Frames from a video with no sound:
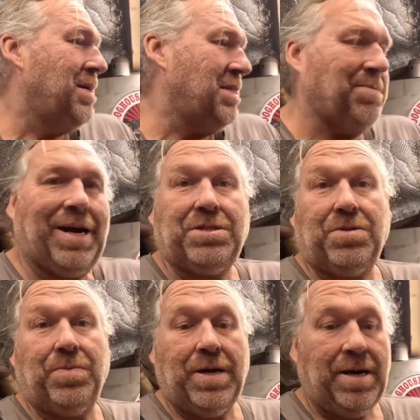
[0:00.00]
It's about
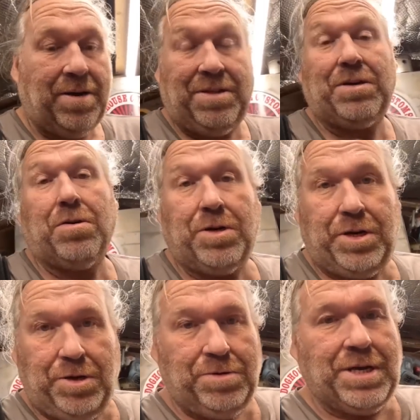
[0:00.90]
somewhere. I think I'm
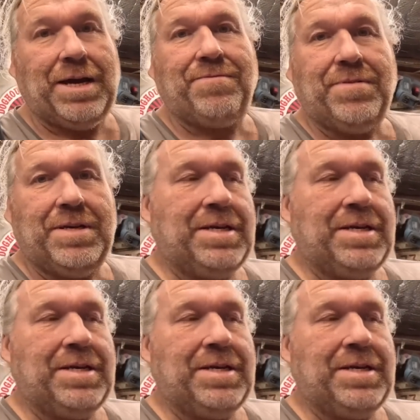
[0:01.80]
going to use that